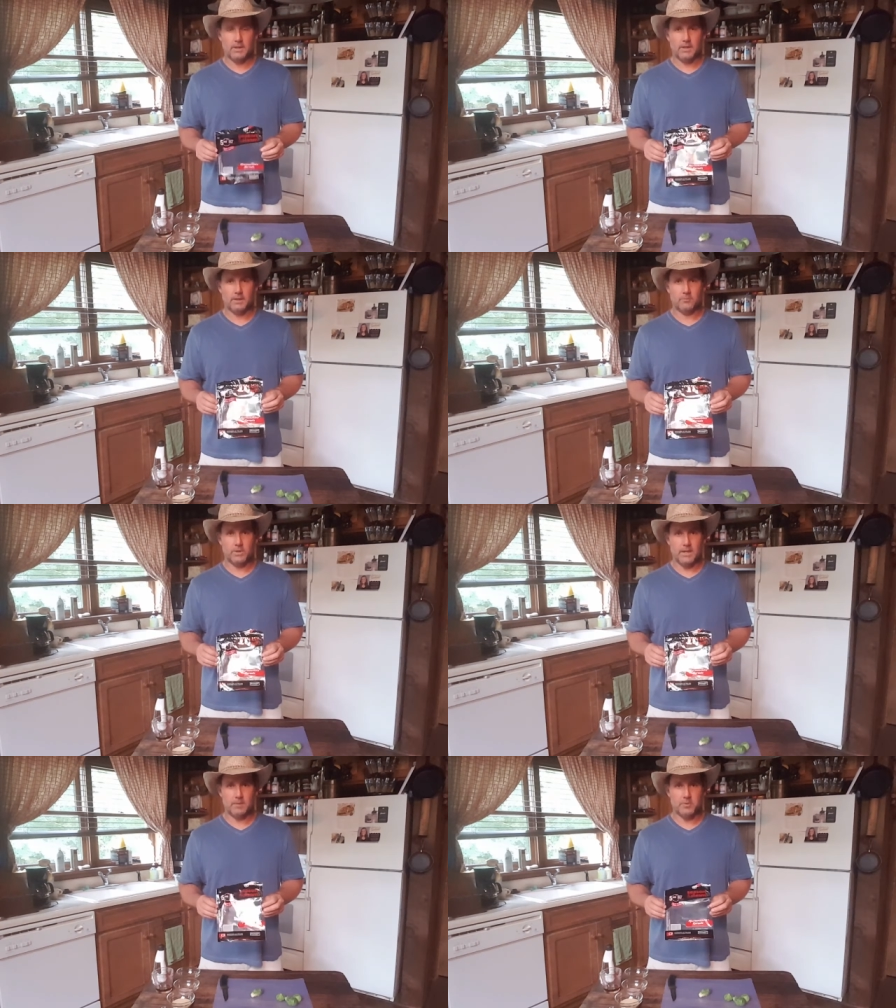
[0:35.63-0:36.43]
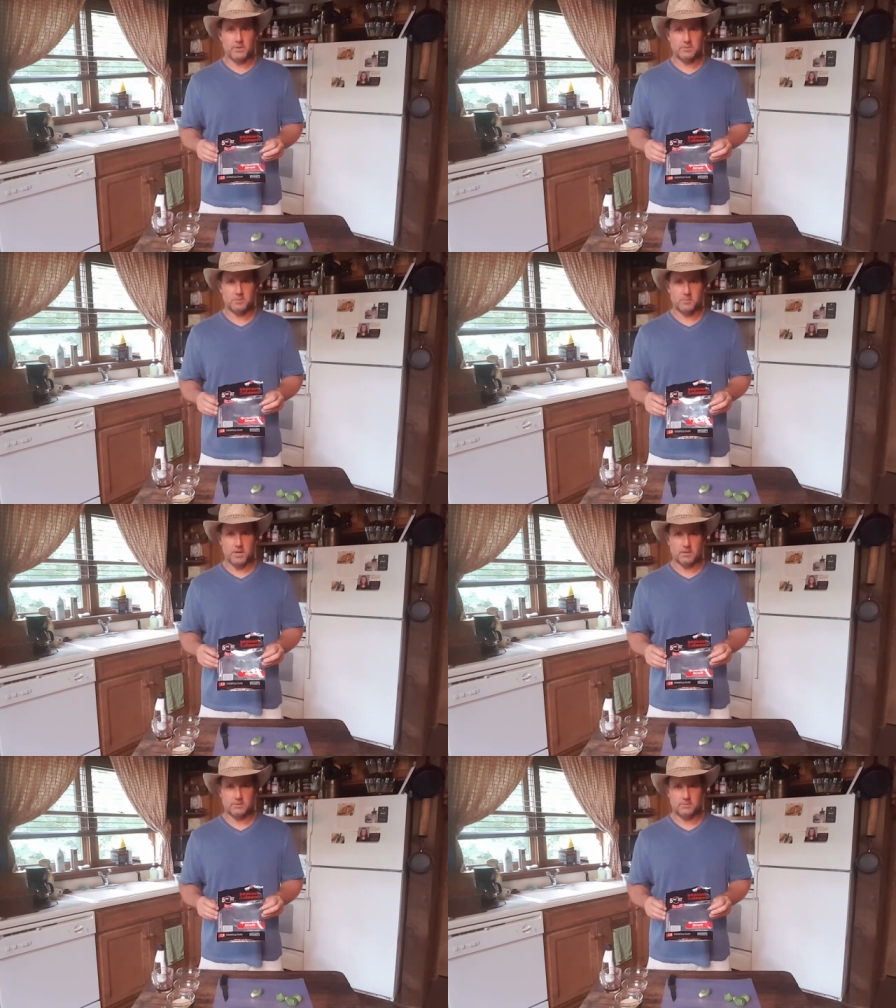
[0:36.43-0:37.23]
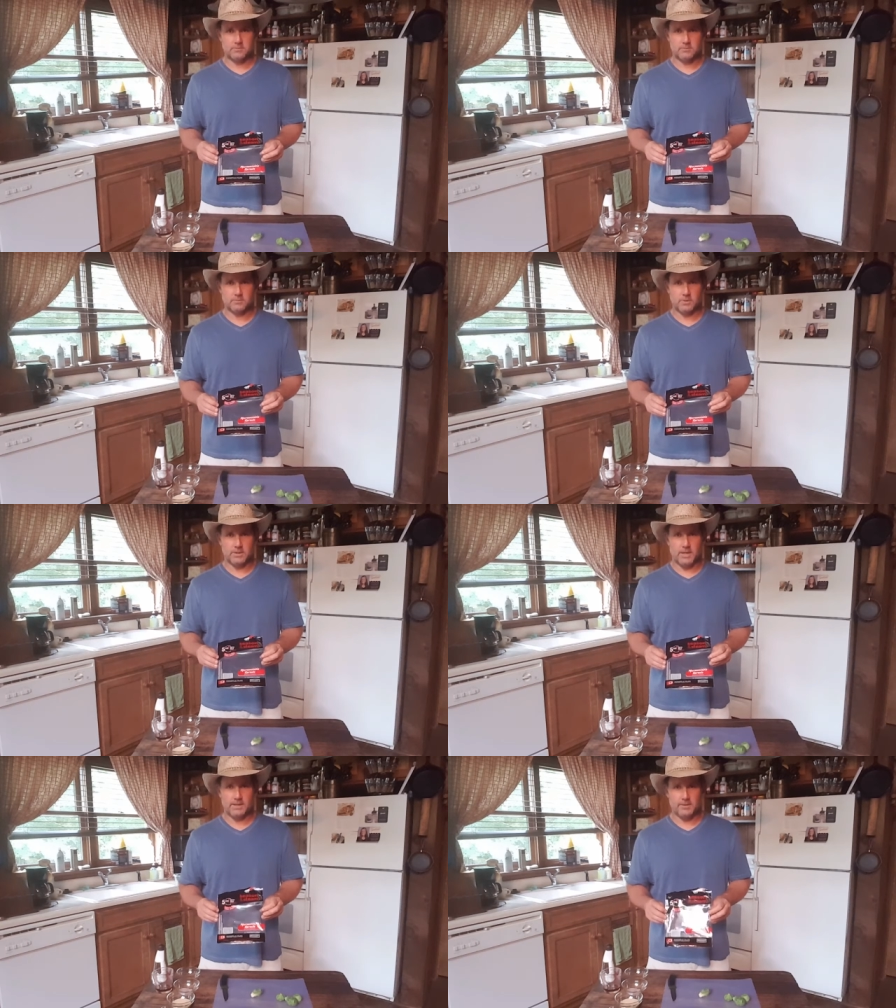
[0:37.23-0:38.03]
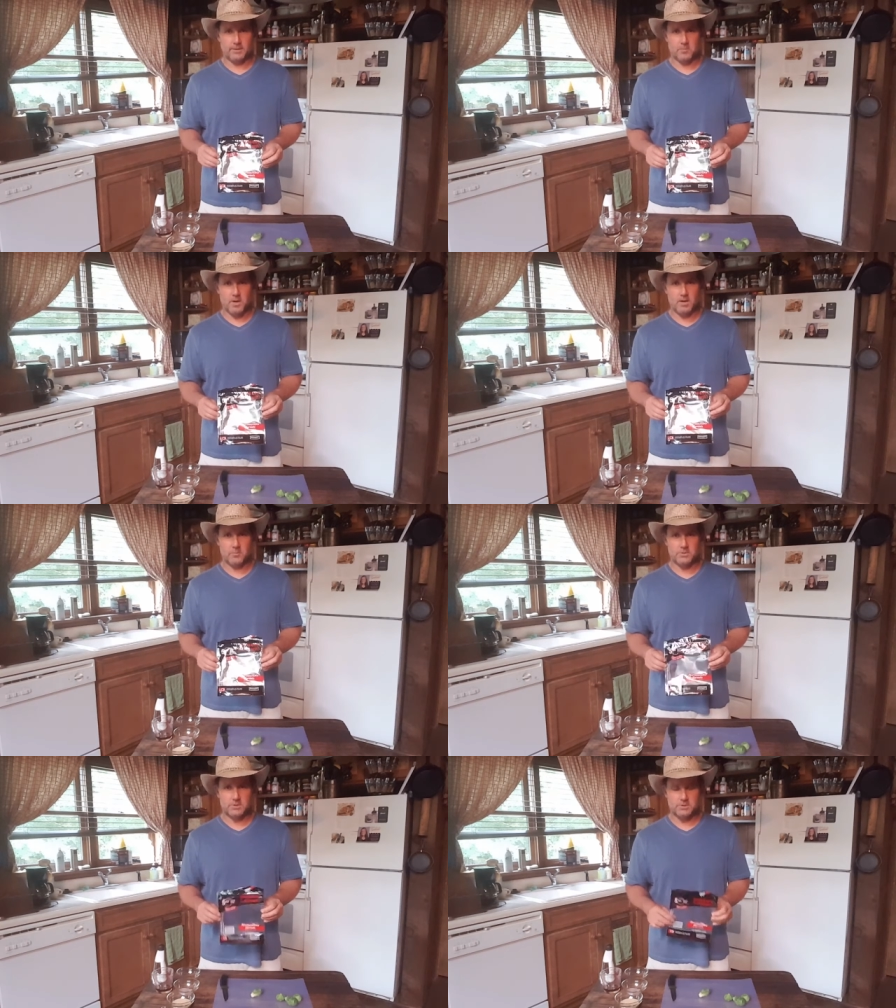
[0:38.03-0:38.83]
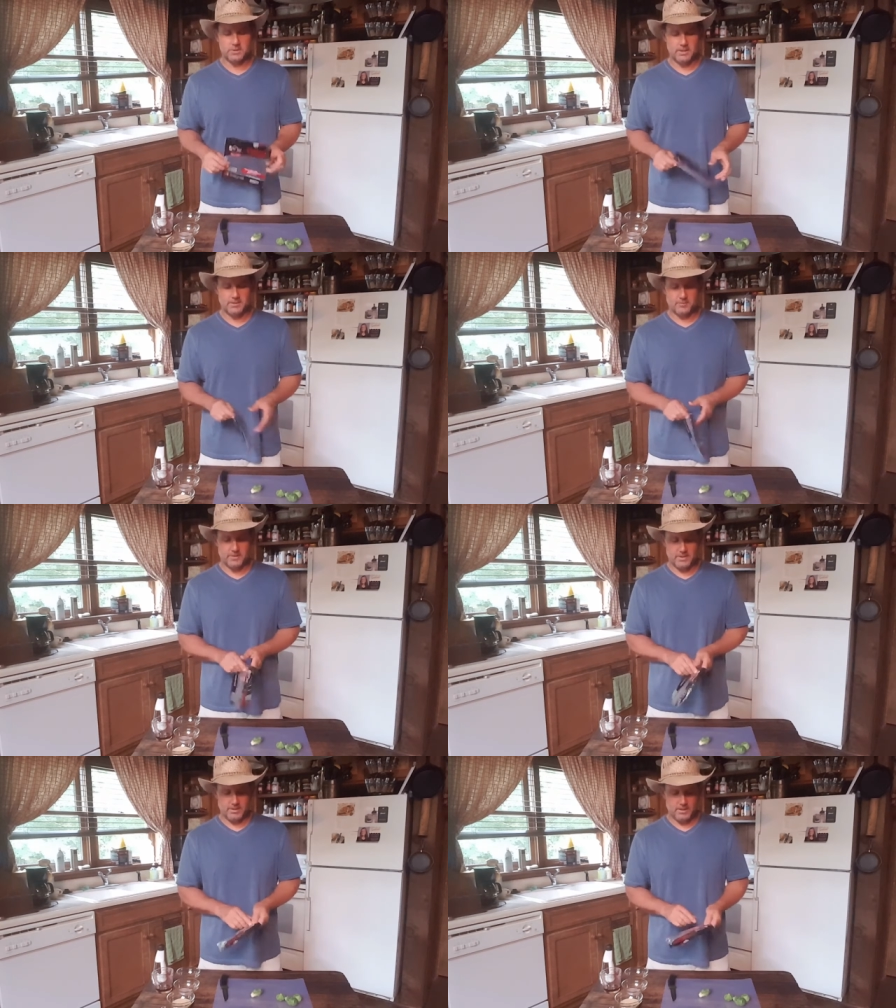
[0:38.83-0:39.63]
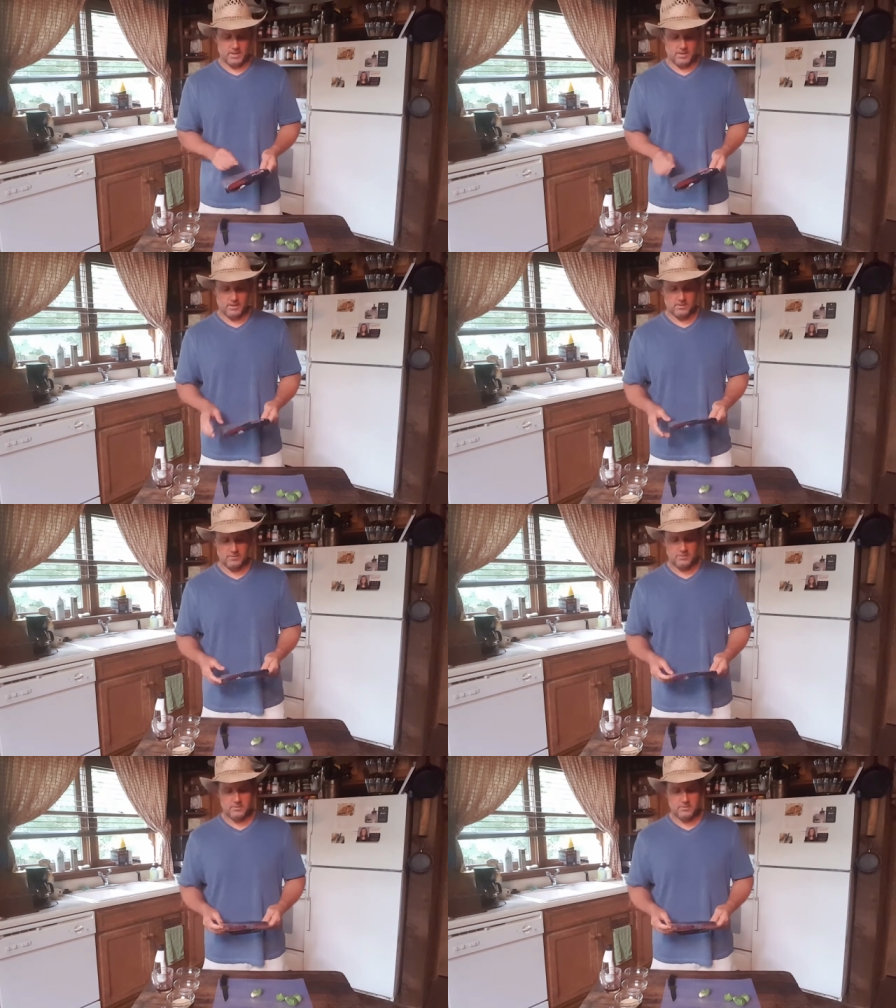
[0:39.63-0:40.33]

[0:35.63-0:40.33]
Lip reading: And we had Brussels sprouts one night. I think Mom was just trying to find a